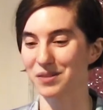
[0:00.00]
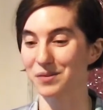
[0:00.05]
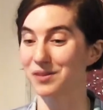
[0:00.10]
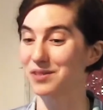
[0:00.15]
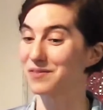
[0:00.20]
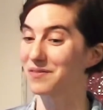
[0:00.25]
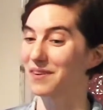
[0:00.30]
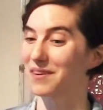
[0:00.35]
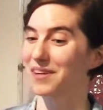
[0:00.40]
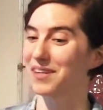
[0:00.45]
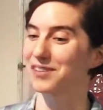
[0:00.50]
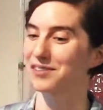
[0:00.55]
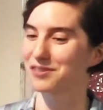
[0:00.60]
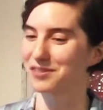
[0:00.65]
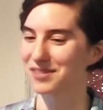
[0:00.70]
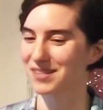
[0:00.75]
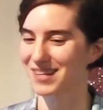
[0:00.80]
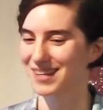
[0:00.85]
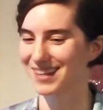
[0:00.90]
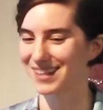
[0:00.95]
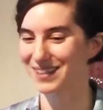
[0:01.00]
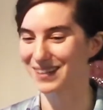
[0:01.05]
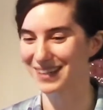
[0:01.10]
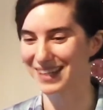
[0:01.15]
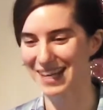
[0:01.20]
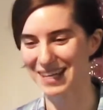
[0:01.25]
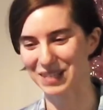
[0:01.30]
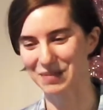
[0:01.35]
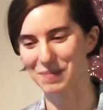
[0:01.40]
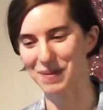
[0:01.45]
It's very interesting, and you can
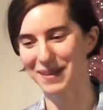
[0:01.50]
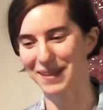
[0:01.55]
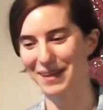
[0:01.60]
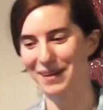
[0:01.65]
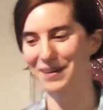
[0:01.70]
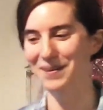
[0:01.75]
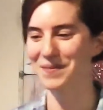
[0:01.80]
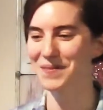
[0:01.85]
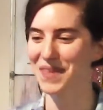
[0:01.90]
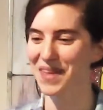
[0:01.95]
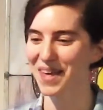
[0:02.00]
ask me later.